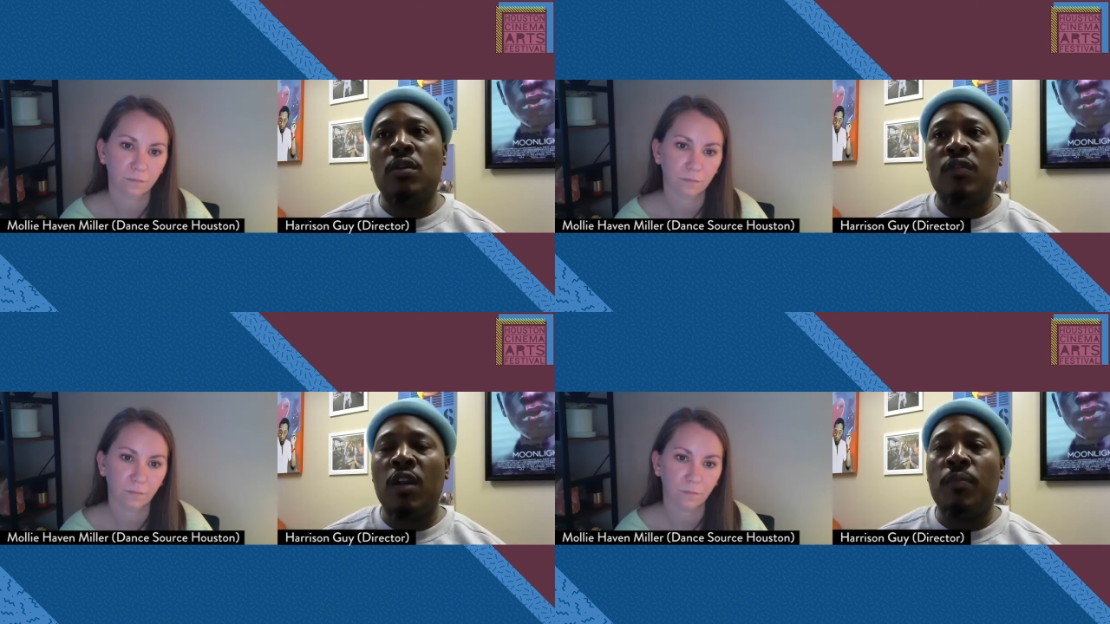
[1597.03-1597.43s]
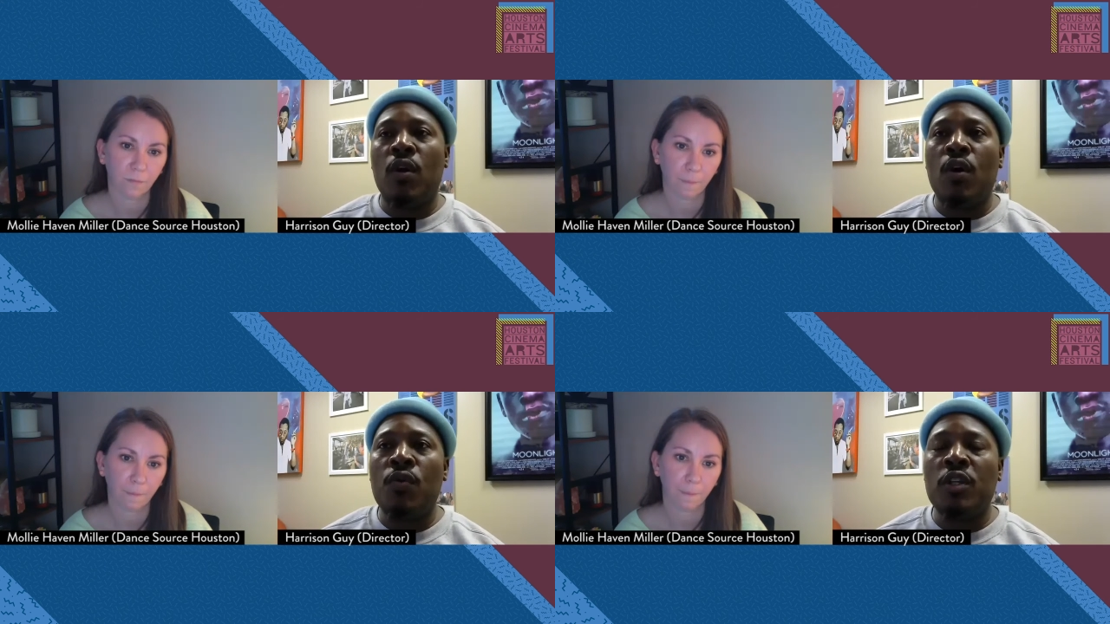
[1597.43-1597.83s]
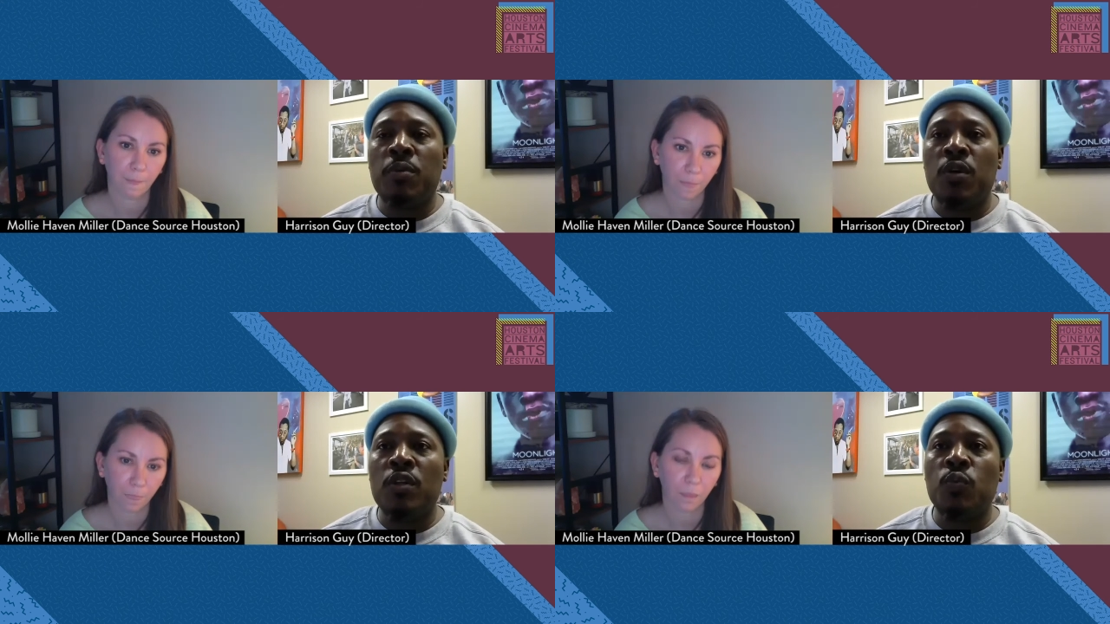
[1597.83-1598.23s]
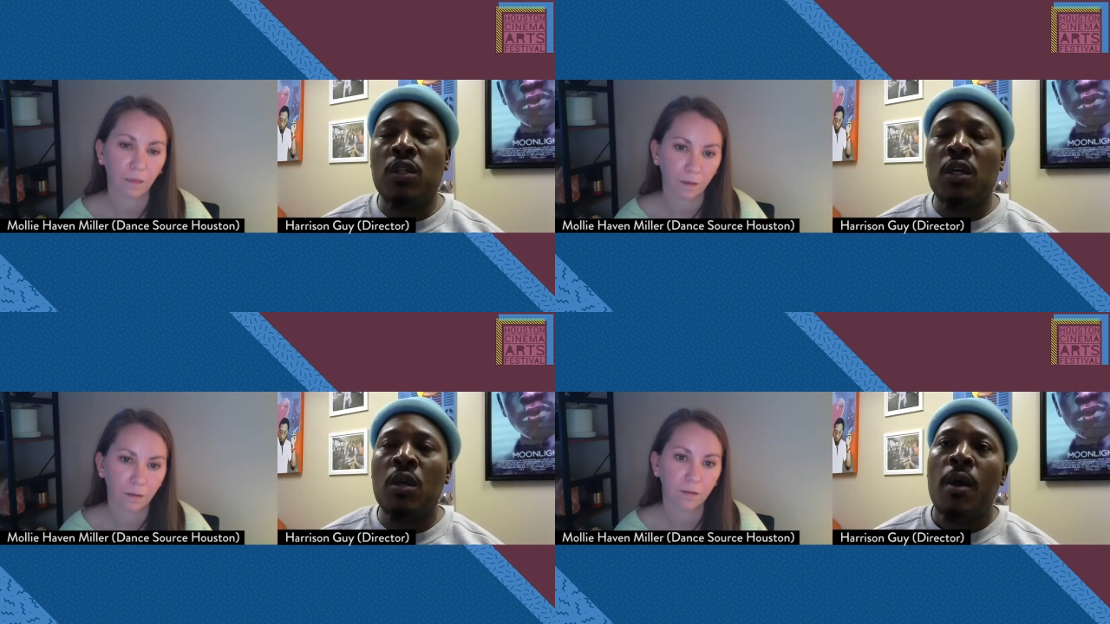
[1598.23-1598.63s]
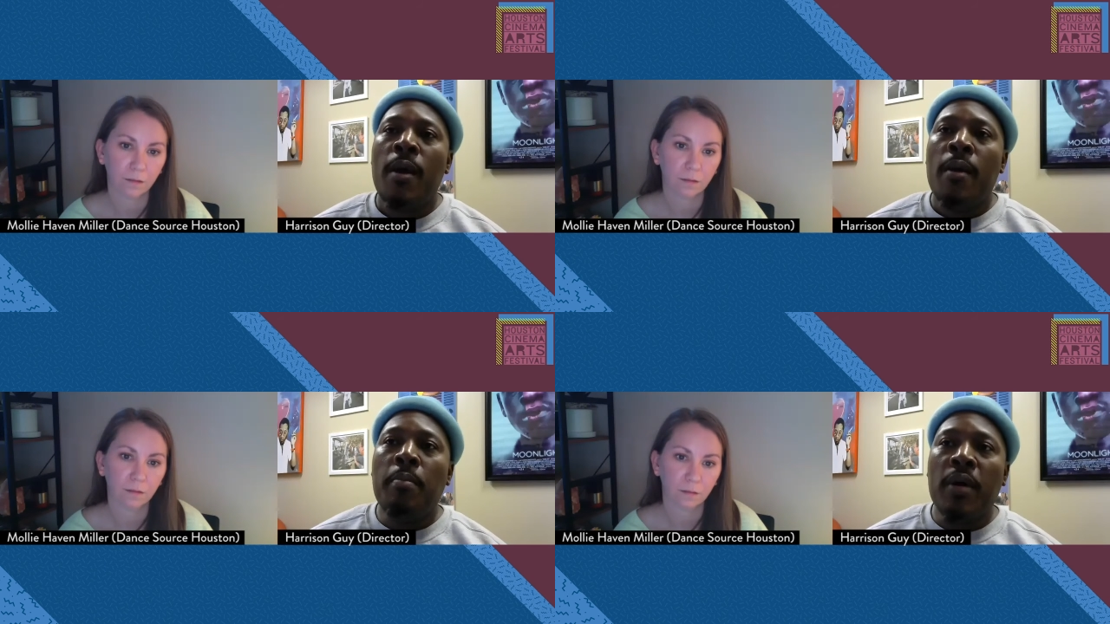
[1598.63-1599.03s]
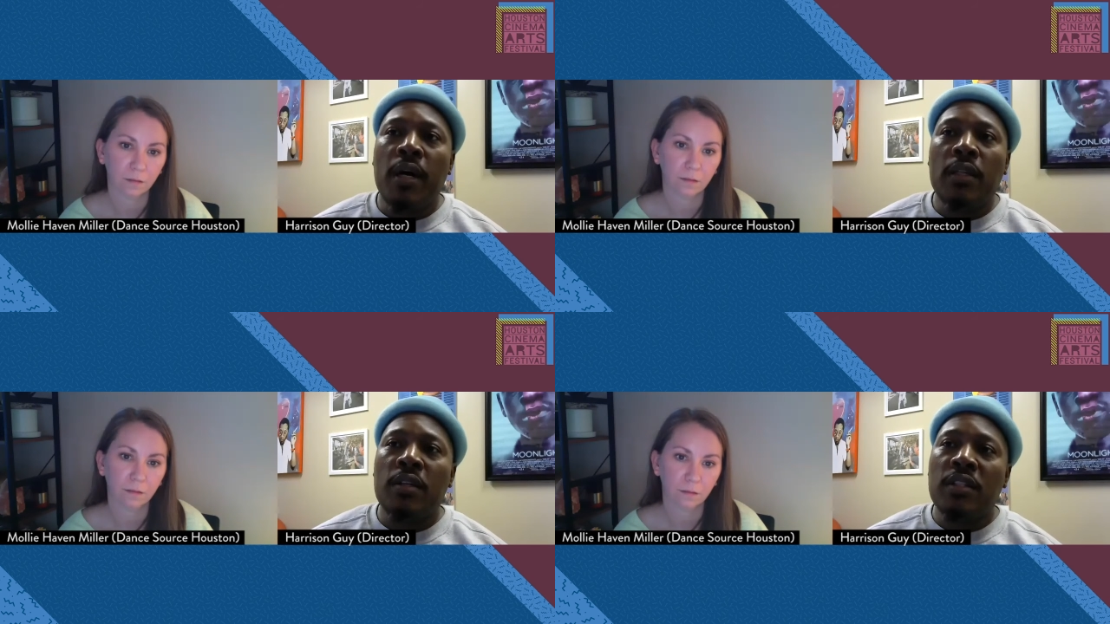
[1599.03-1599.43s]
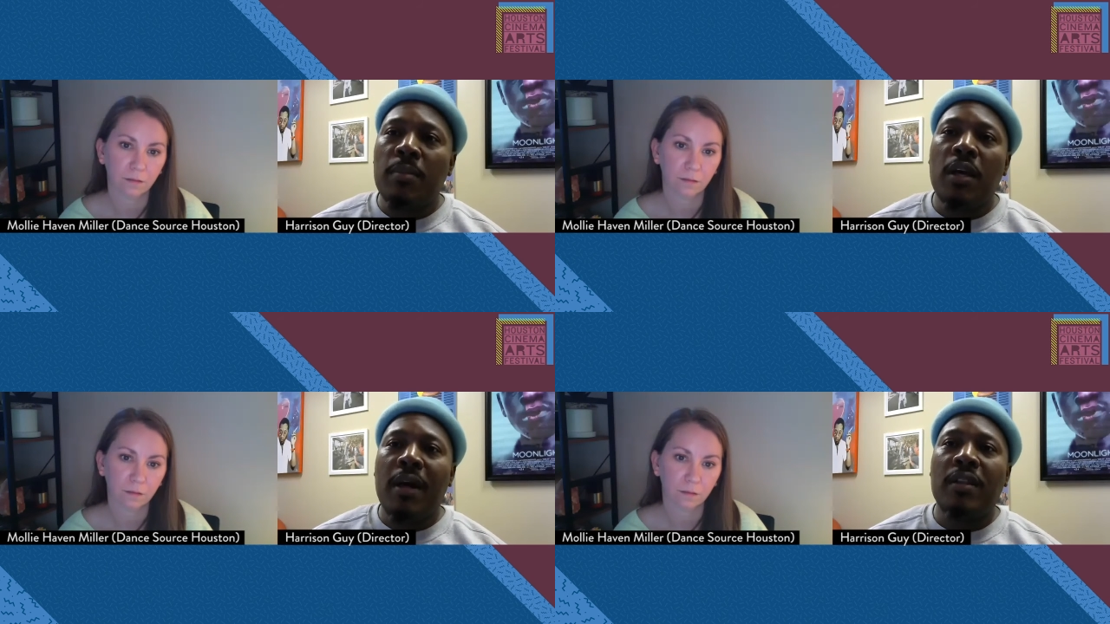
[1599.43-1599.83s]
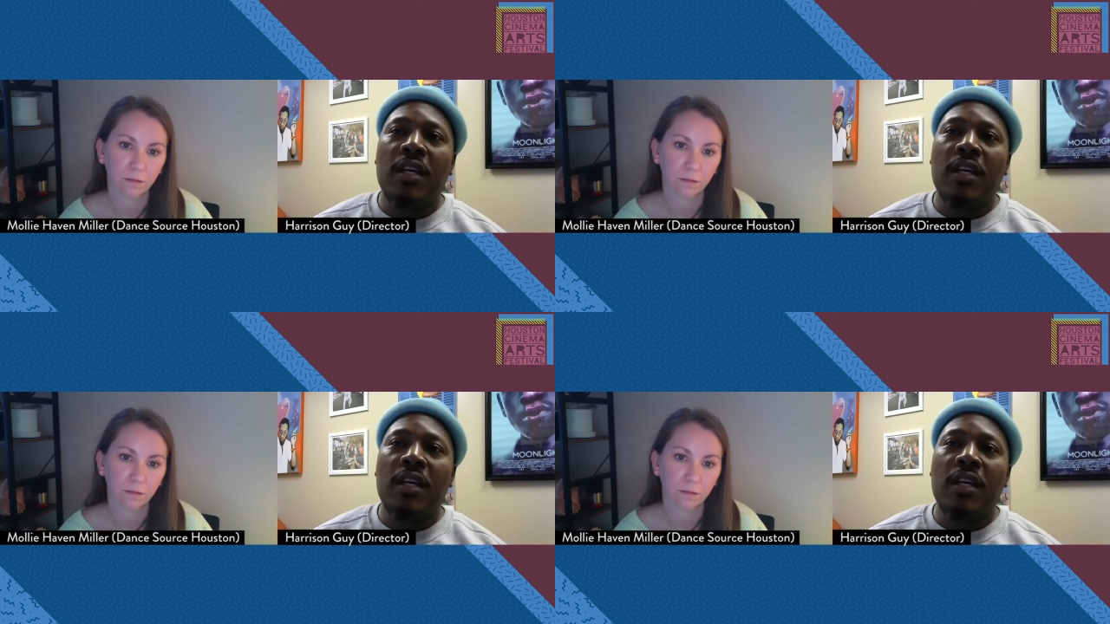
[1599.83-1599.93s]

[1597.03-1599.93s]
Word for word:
Speaker 1: develop their own experience with it. But there's something about